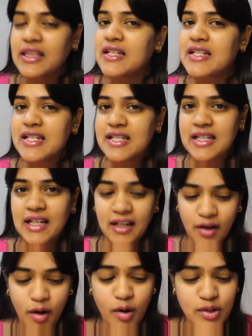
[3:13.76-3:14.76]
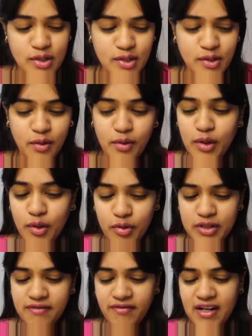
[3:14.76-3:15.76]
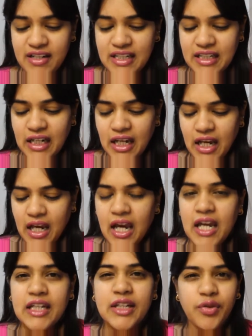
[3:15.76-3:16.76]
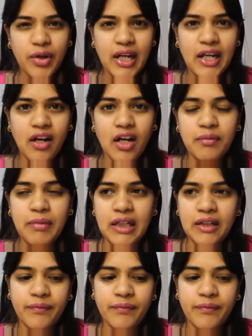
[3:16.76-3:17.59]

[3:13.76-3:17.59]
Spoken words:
this also looked very gray on